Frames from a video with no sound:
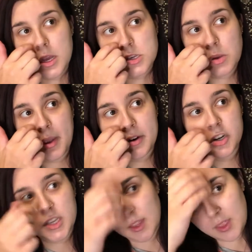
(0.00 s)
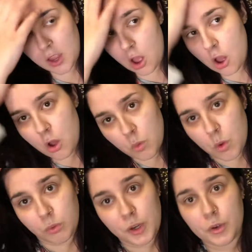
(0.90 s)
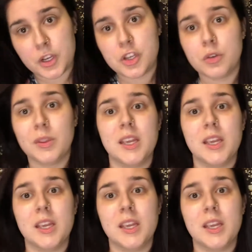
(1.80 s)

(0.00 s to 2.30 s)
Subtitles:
So I understand like, oh, well, what are you going to do when